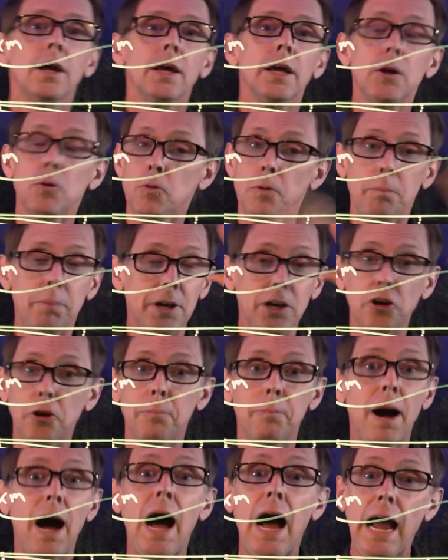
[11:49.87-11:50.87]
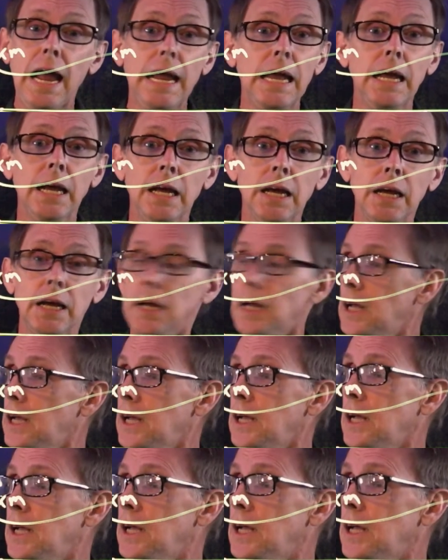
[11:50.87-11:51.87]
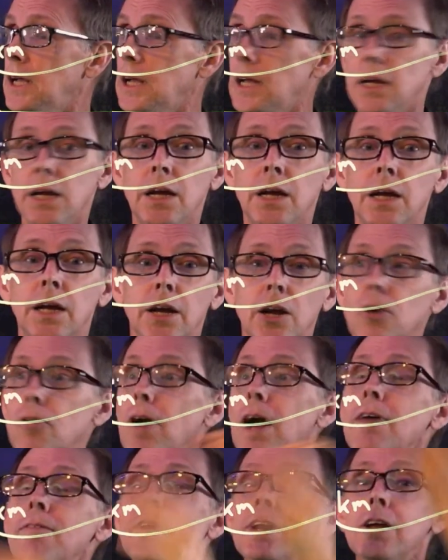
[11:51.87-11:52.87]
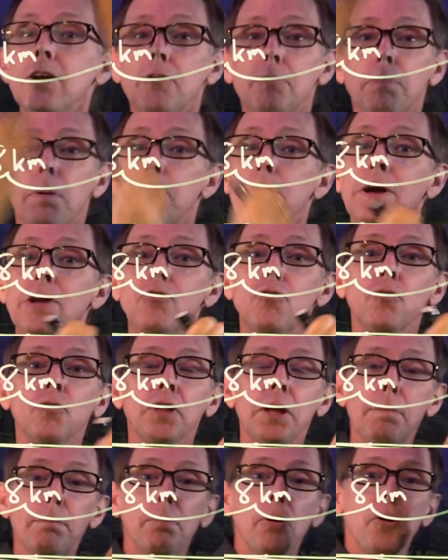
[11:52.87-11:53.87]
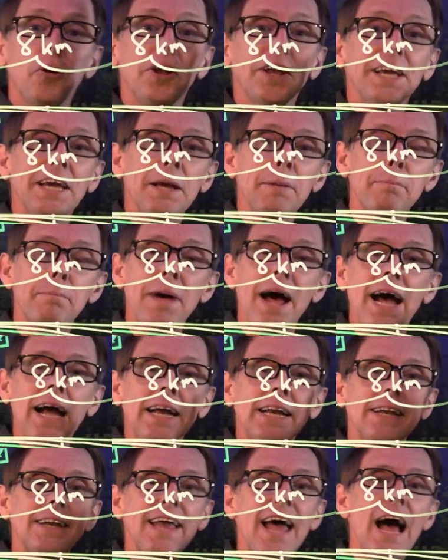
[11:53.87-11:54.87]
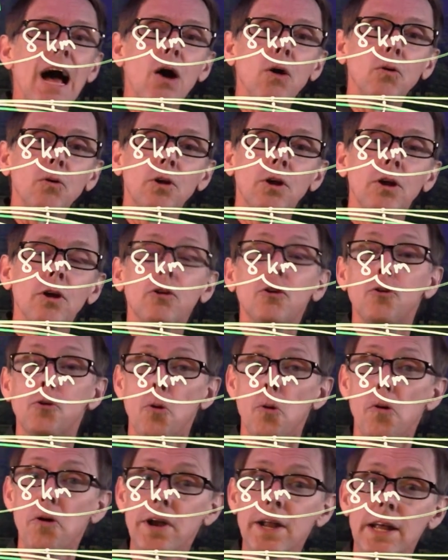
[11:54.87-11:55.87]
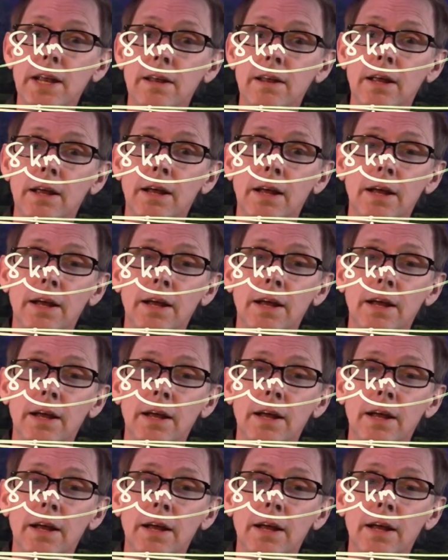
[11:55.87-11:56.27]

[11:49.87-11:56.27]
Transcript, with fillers: It would be goodbye. Gravity is perpetually pulling it back down toward it.